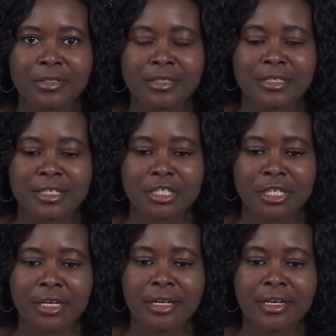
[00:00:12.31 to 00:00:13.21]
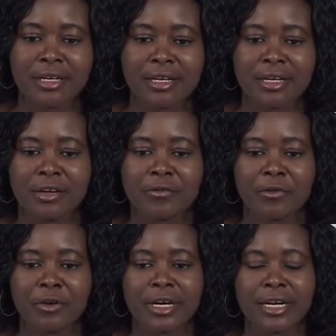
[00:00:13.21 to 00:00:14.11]
session
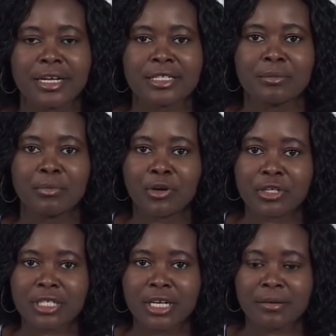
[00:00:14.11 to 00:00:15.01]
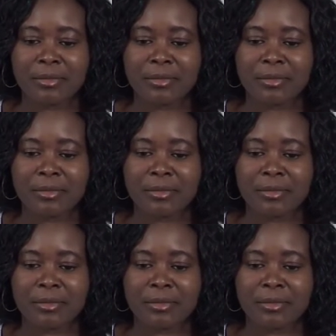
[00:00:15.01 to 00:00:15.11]
for learner support in